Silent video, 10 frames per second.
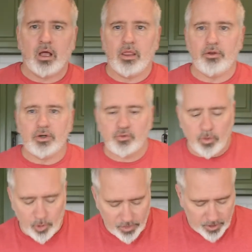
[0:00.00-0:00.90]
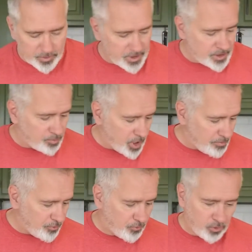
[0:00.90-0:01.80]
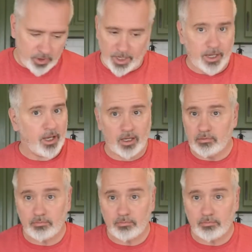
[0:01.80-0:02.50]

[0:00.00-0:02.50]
There is one more thing we need to prep before I